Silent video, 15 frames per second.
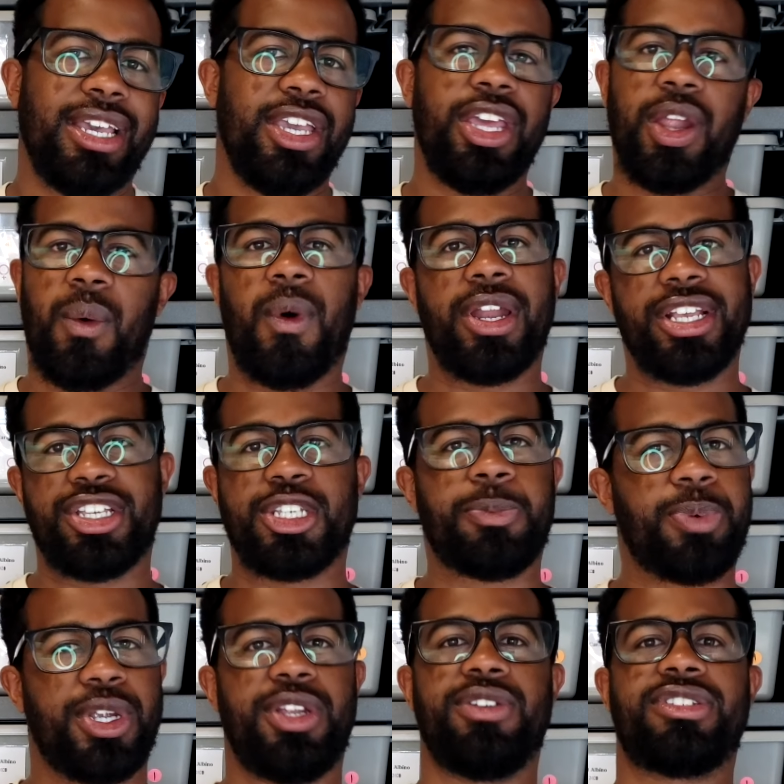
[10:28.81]
You don't want to just
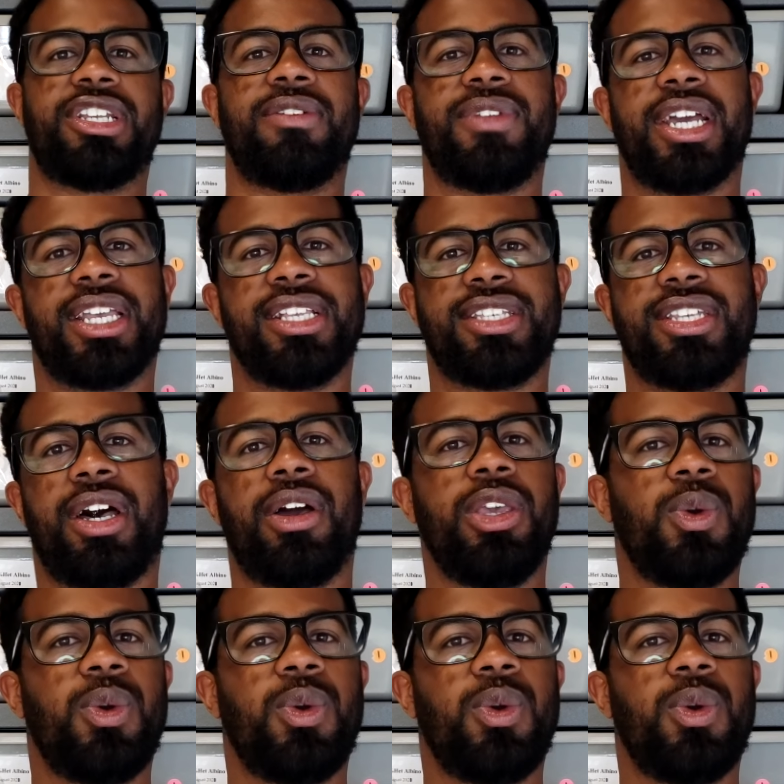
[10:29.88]
produce stuff that can sell.